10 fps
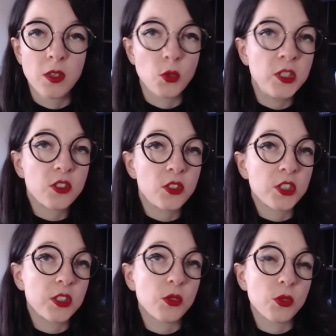Research
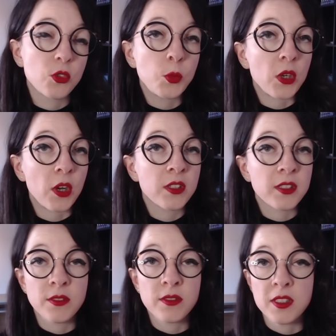into
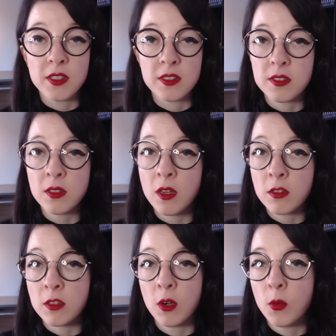superconductivity is still
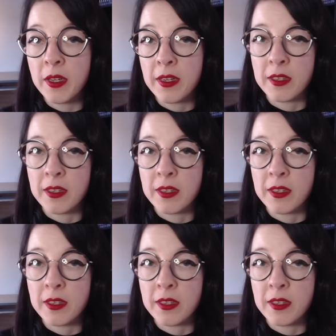ongoing,